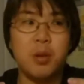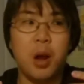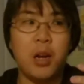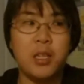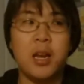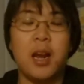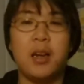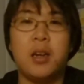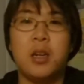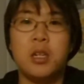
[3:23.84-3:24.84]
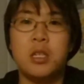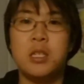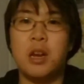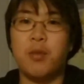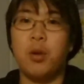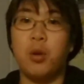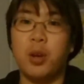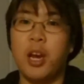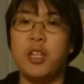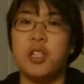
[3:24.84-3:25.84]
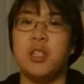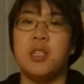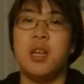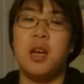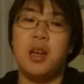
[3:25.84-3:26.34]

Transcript: attack several locations,